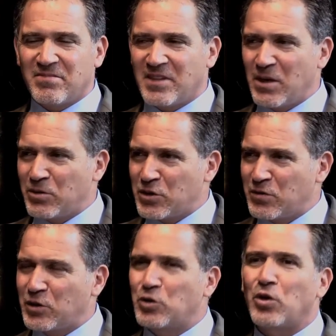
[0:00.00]
were just
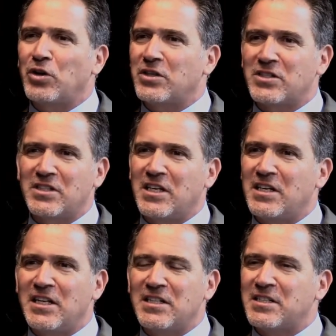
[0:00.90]
victorious
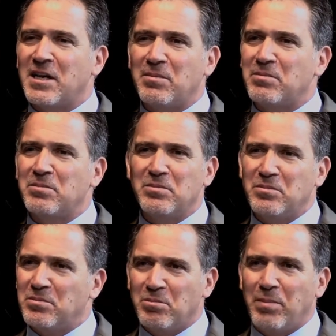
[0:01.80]
in some
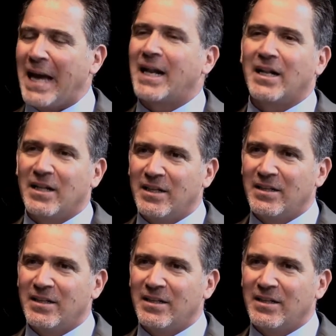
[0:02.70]
battle,